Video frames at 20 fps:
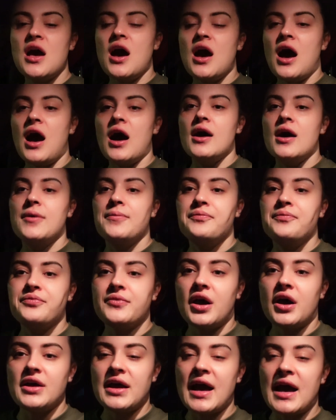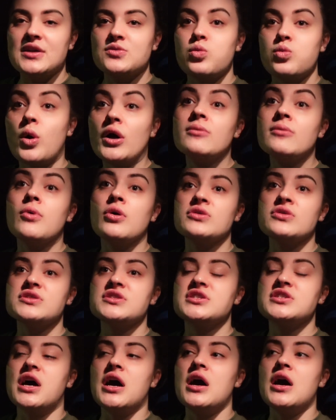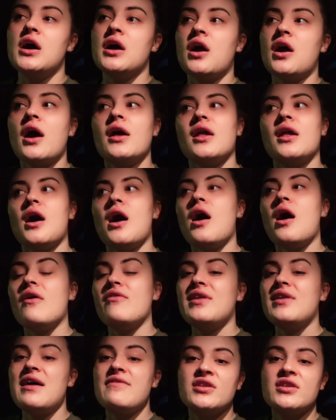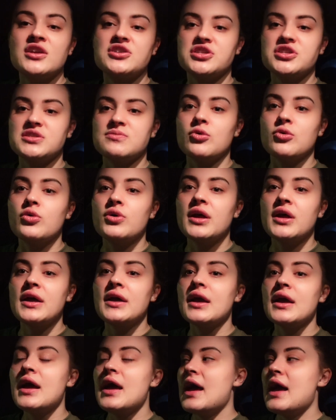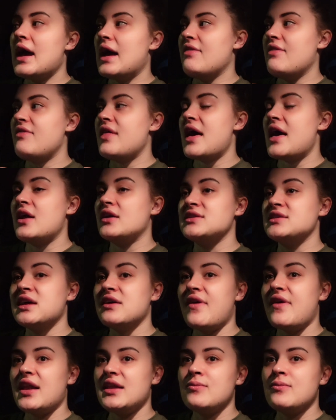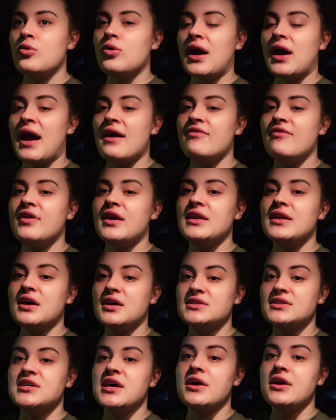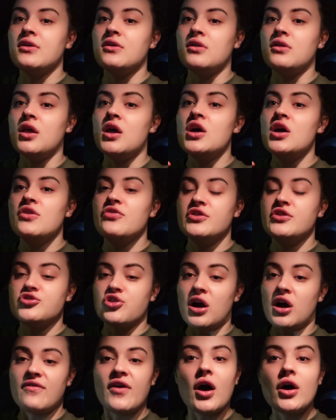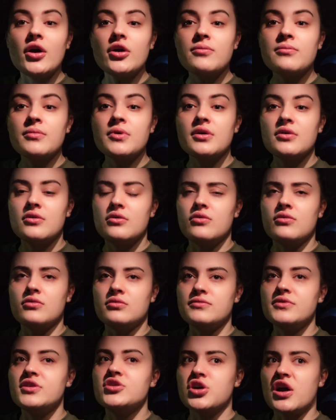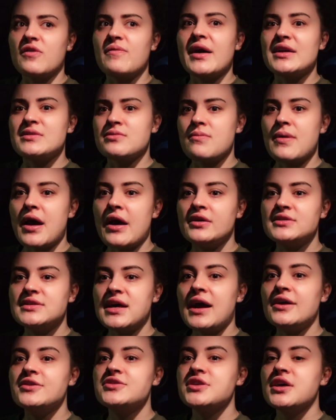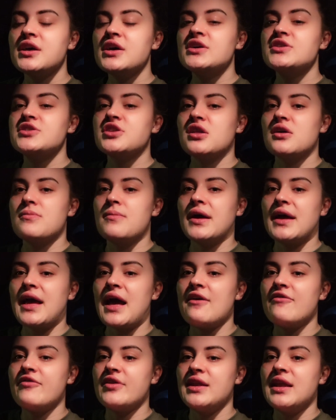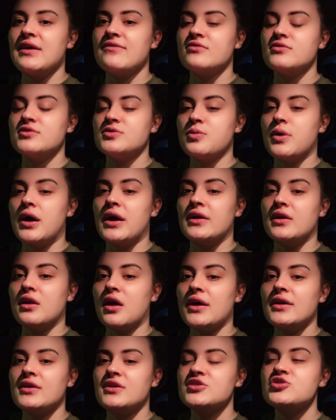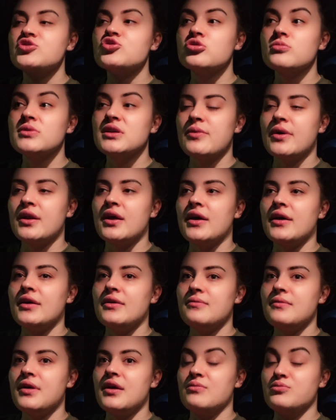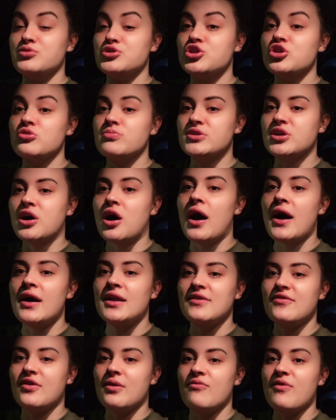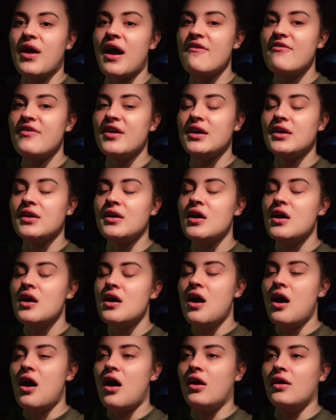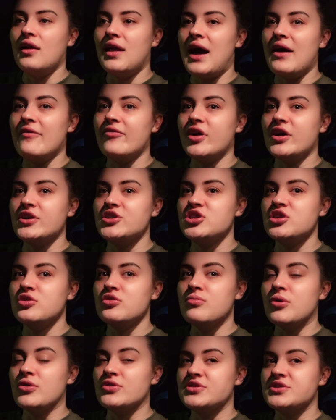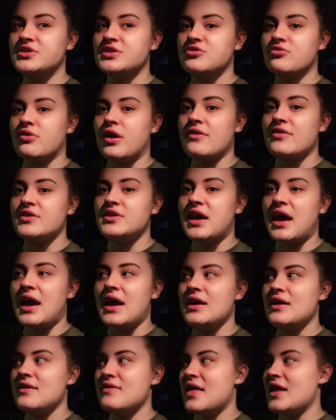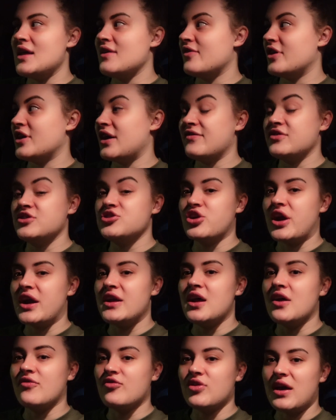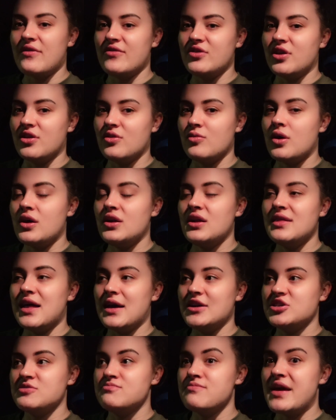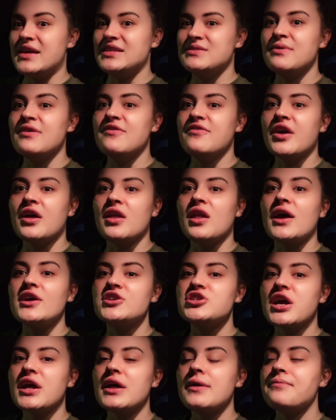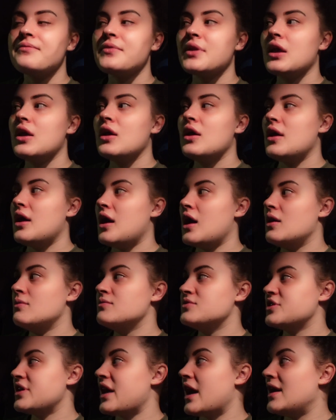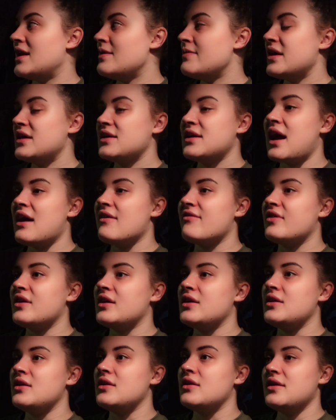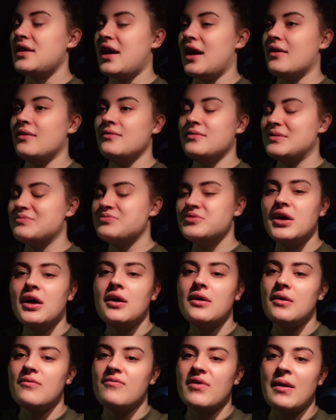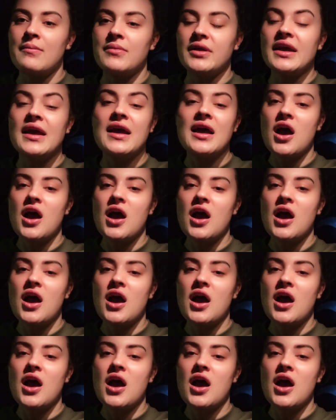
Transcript: I had one Monster kind of like 11:30ish this morning, and then I didn't have any more caffeine until the drive home, or the drive back to my parents' house, so that my caffeine levels weren't like, because normally when I am super tired, if I'm reffing, I'll have like 2 Monsters throughout the day, and then if I have to train after, have another one, and that just makes me feel like shit. So yeah, I limited caffeine. Yeah, I'm rambling.